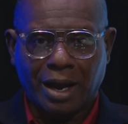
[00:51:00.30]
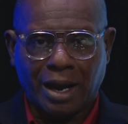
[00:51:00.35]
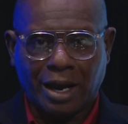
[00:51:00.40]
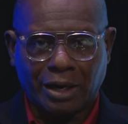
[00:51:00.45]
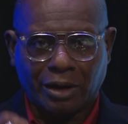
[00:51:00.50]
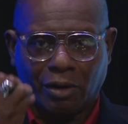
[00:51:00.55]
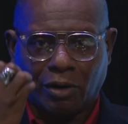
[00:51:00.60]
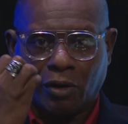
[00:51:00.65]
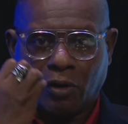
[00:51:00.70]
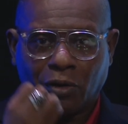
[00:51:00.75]

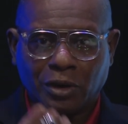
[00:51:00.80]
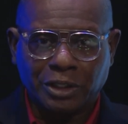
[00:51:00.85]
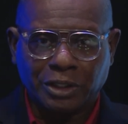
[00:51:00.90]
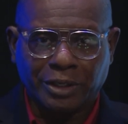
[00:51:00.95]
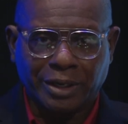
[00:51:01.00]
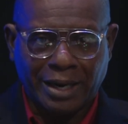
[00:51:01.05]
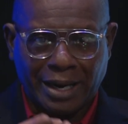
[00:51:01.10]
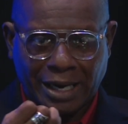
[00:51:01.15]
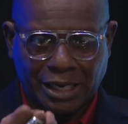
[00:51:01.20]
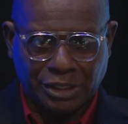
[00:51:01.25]
And all
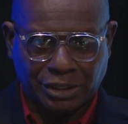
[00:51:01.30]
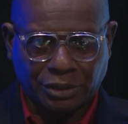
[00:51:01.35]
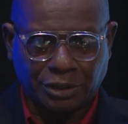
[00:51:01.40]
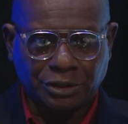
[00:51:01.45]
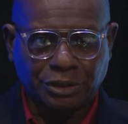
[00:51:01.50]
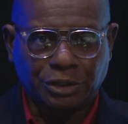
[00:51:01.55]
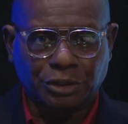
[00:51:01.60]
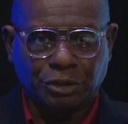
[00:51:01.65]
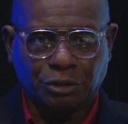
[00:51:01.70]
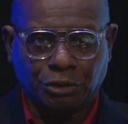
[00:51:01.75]
your
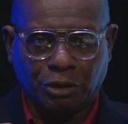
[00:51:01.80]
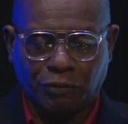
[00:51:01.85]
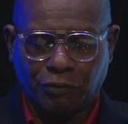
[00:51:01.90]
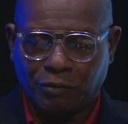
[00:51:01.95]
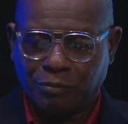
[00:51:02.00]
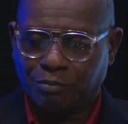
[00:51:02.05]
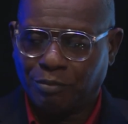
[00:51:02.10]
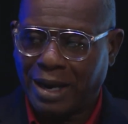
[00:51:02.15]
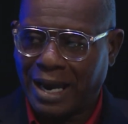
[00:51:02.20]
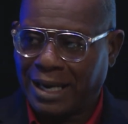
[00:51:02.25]
actions is
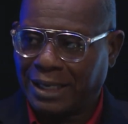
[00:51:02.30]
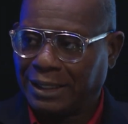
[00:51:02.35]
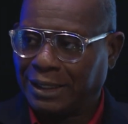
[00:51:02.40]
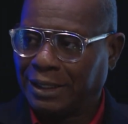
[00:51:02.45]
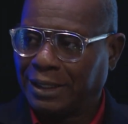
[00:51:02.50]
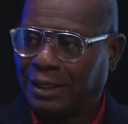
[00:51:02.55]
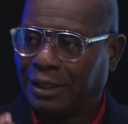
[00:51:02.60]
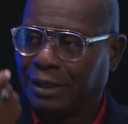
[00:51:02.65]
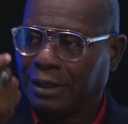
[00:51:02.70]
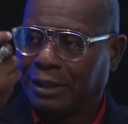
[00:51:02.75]
driven by
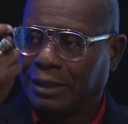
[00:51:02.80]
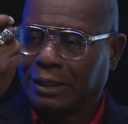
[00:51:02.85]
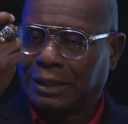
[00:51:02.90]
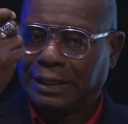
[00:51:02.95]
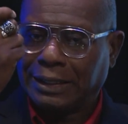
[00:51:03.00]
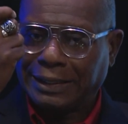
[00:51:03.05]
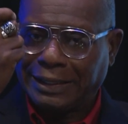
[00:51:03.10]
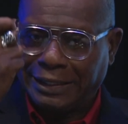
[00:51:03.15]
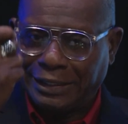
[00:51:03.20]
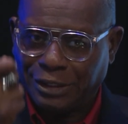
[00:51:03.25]
the
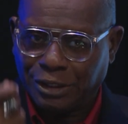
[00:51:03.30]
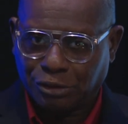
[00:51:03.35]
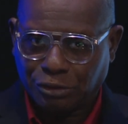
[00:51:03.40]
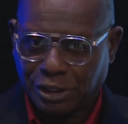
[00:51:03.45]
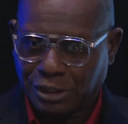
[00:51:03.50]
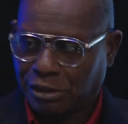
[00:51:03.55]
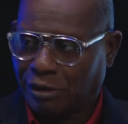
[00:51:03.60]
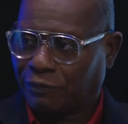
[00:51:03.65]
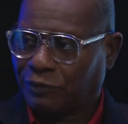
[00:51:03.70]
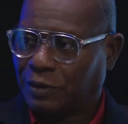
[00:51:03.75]

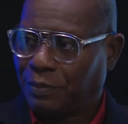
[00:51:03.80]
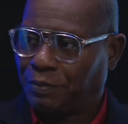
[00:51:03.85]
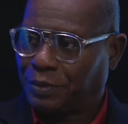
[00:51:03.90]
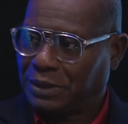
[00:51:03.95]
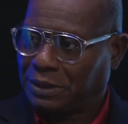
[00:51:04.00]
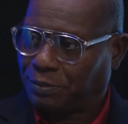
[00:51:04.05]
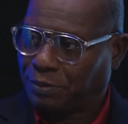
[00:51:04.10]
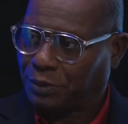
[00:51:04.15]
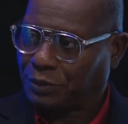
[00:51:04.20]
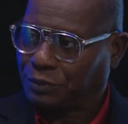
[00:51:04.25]
interest of the
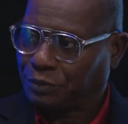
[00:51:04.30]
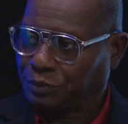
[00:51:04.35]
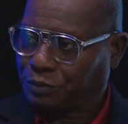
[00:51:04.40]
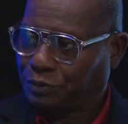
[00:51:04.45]
people.